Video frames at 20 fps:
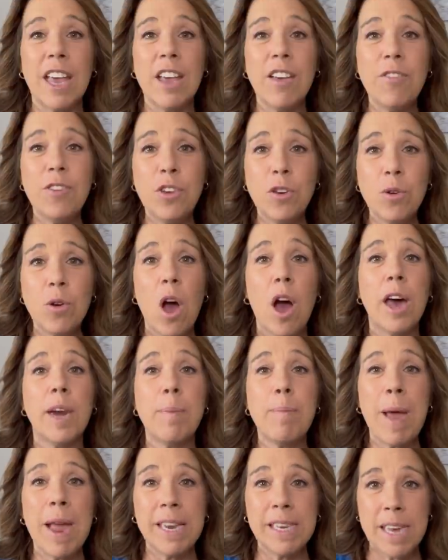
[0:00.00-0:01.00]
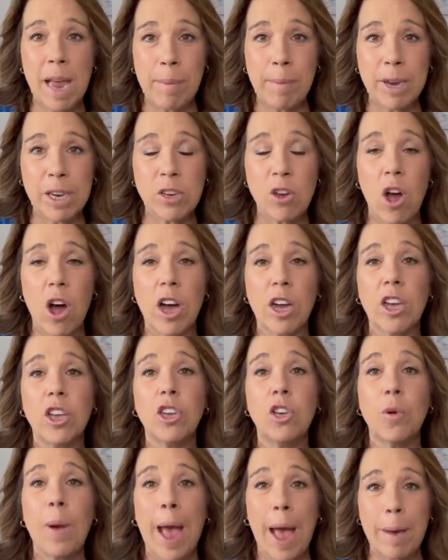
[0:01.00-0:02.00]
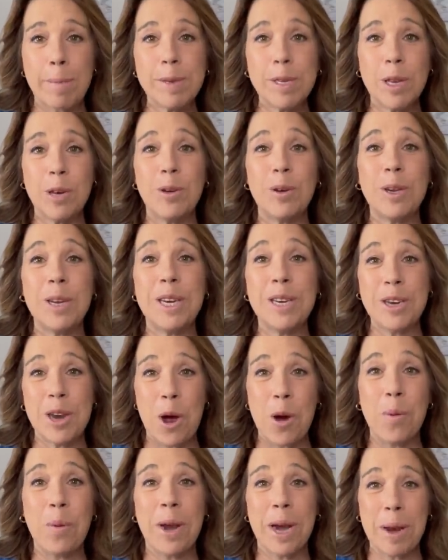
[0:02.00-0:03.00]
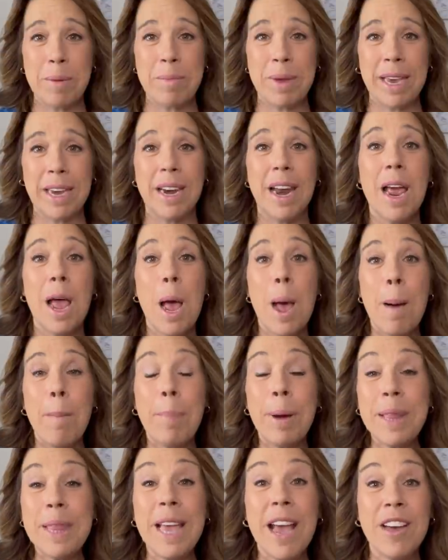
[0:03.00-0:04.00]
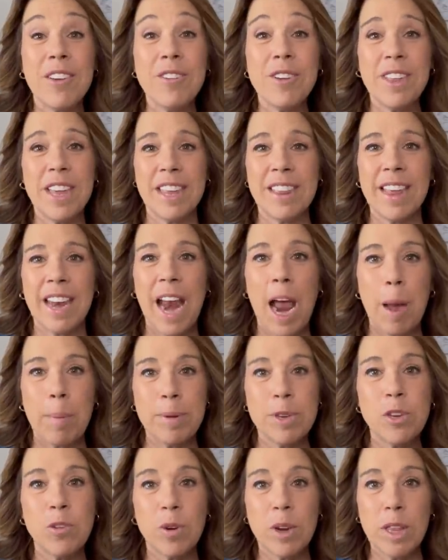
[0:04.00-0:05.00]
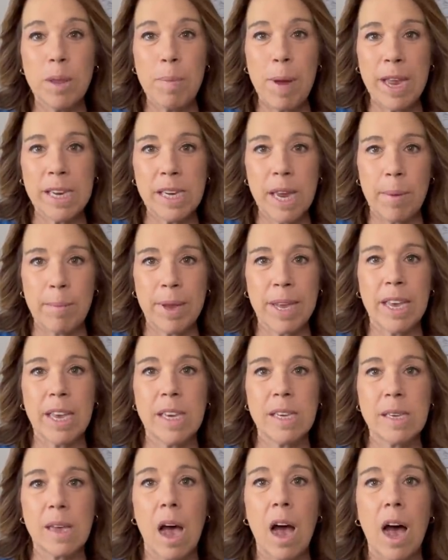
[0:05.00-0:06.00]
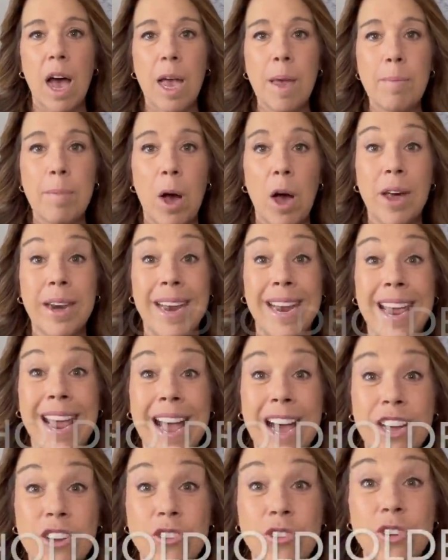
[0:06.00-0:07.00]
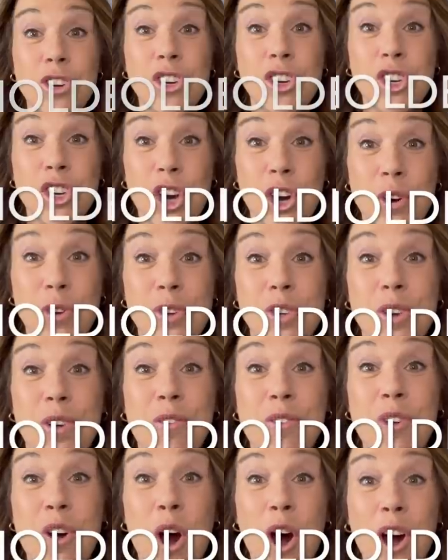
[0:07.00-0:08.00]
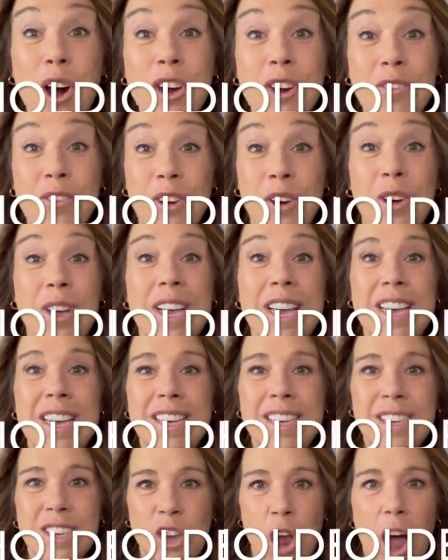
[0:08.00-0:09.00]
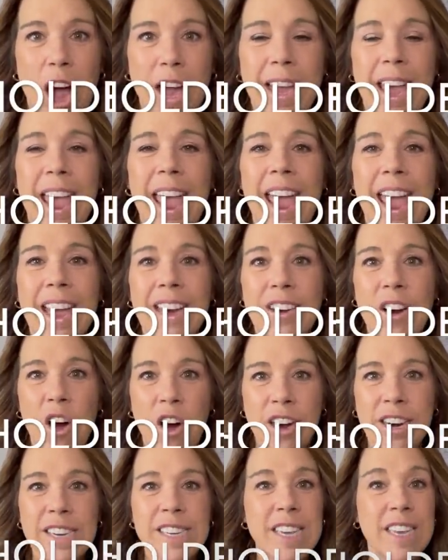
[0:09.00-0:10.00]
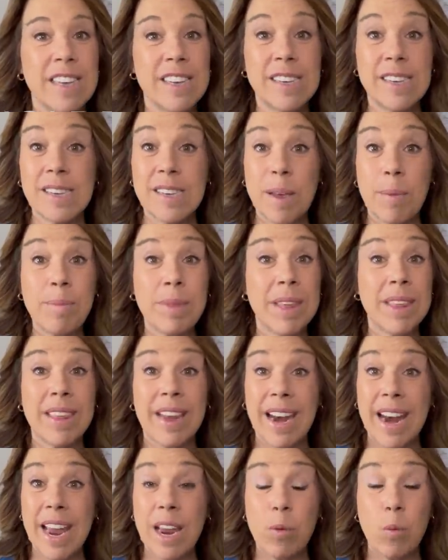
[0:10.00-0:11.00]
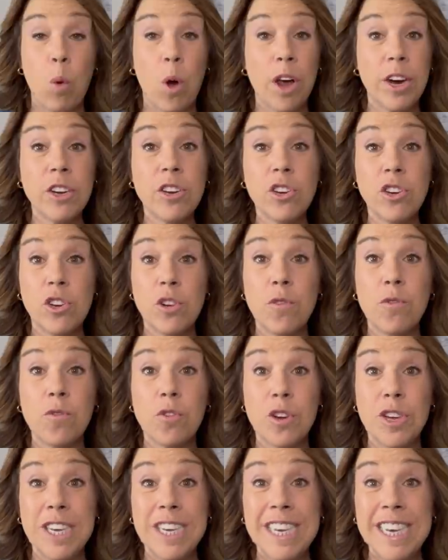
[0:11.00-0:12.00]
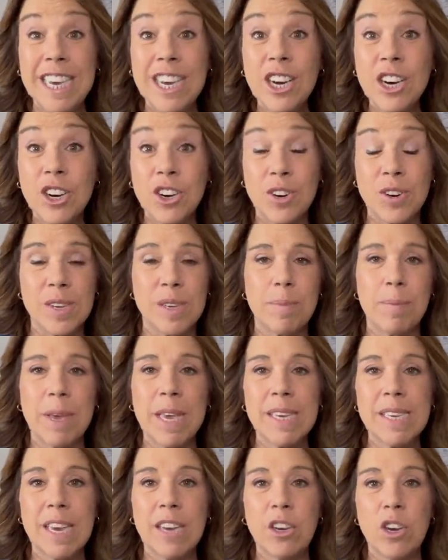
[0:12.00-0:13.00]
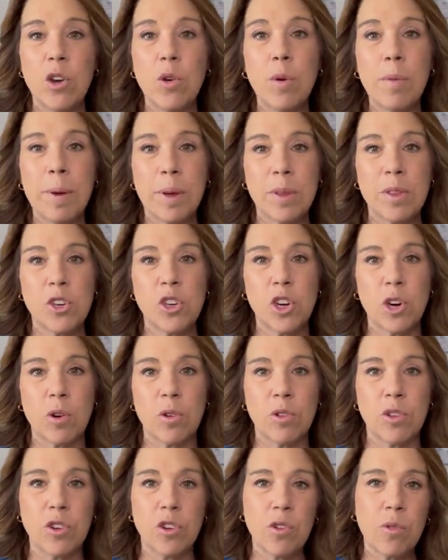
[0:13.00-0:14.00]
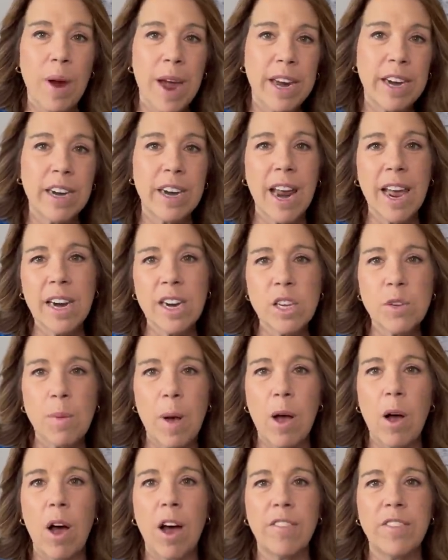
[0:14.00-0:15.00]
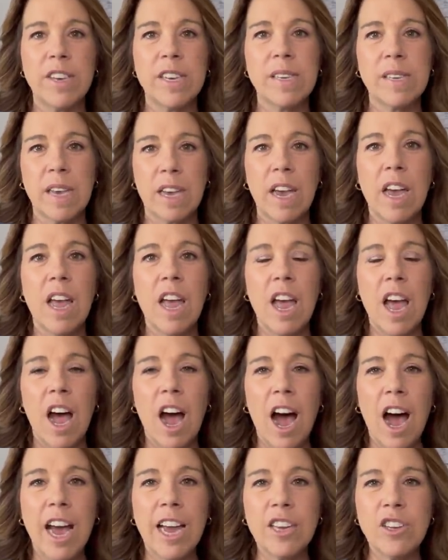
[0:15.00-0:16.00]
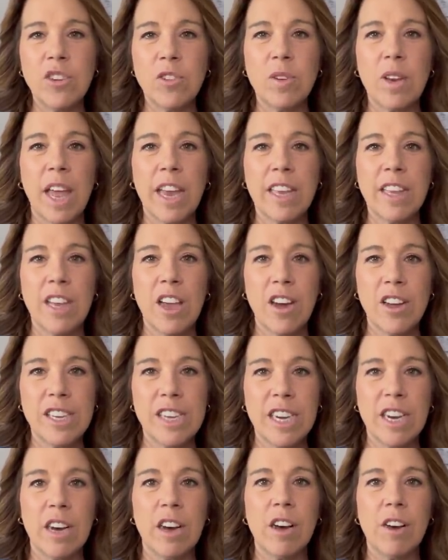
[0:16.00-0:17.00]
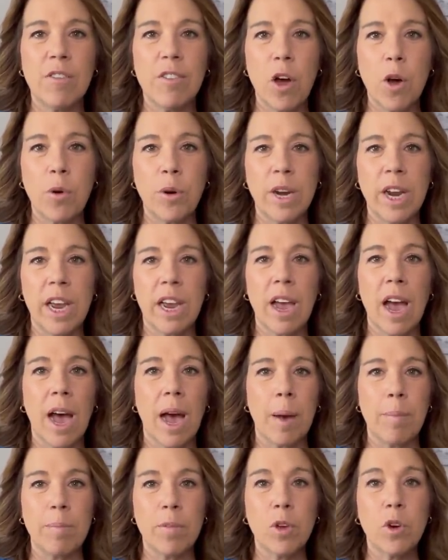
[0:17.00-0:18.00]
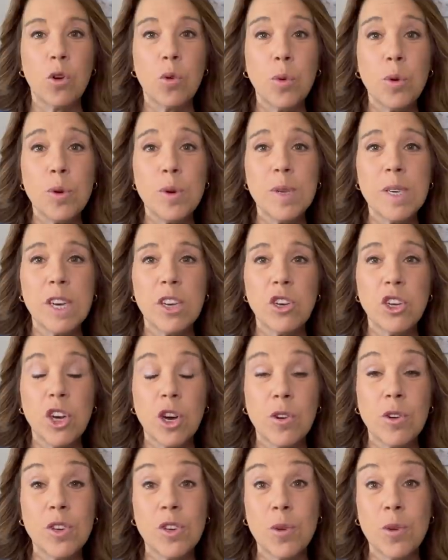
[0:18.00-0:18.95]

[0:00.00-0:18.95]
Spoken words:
If you got a pandemic dog, you absolutely know what I mean. But the other thing that happened during the pandemic is I bought 100 shares of Carnival stock. And honestly, this is something that I had wanted to do for years because I knew about the shareholder credit. And as well, obviously, I do like the idea of owning cruise shares.